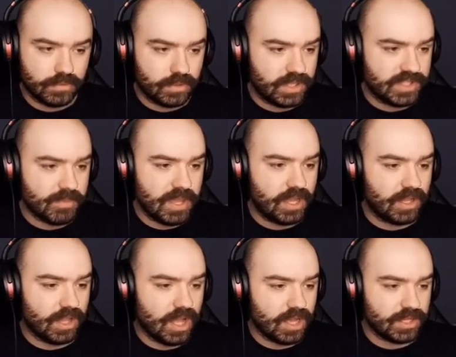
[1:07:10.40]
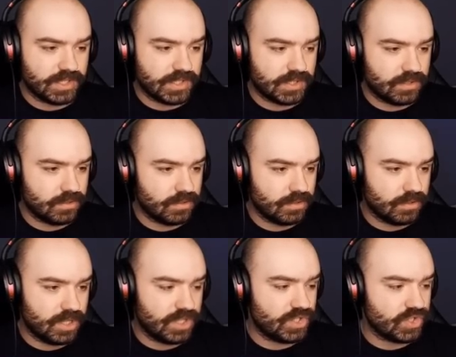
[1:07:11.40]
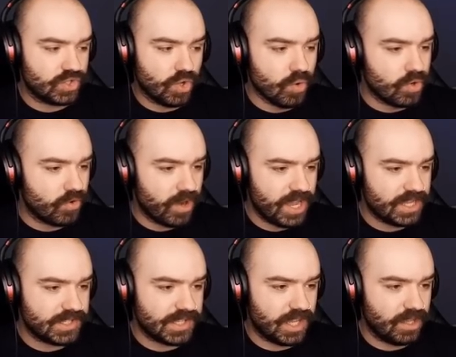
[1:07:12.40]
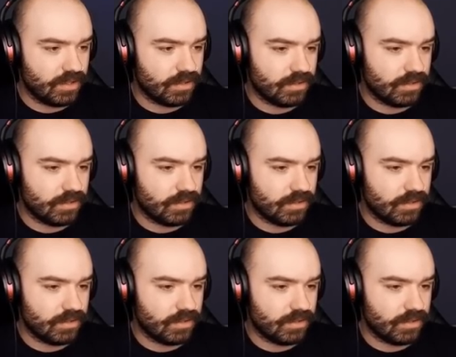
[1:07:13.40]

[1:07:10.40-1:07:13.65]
Let's make gloss. Let's just go crazy.